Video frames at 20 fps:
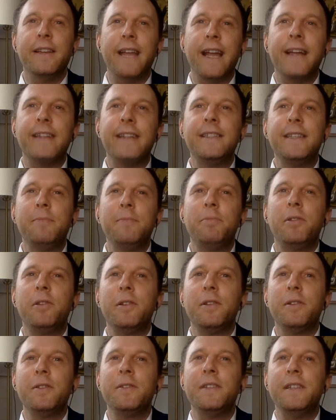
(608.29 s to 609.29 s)
Nancy
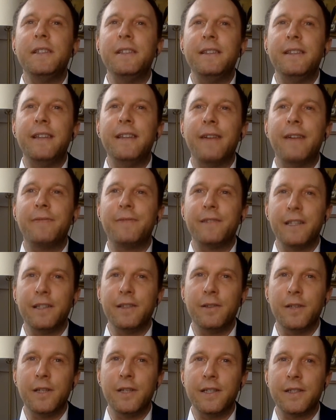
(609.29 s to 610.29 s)
Pelosi
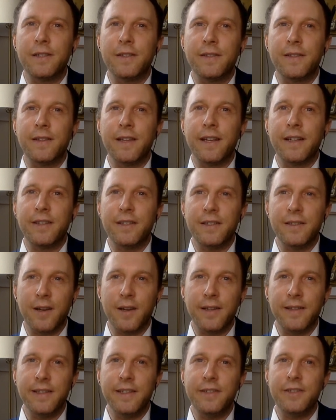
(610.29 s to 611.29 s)
definitely looks like she's
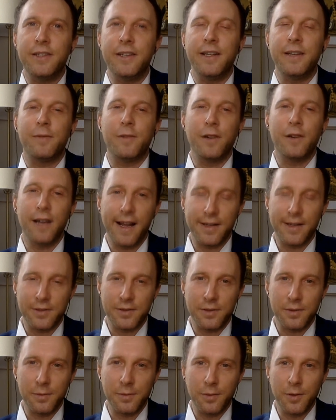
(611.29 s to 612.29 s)
auditioning for an
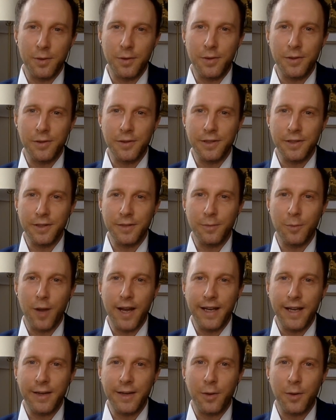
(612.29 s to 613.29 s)
extra role in
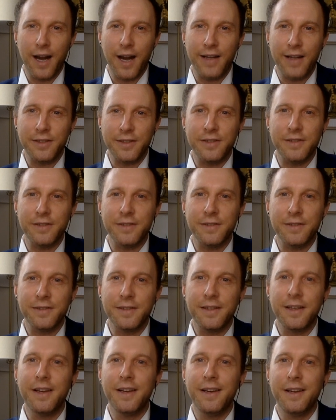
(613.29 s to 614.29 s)
Wedding Crashers,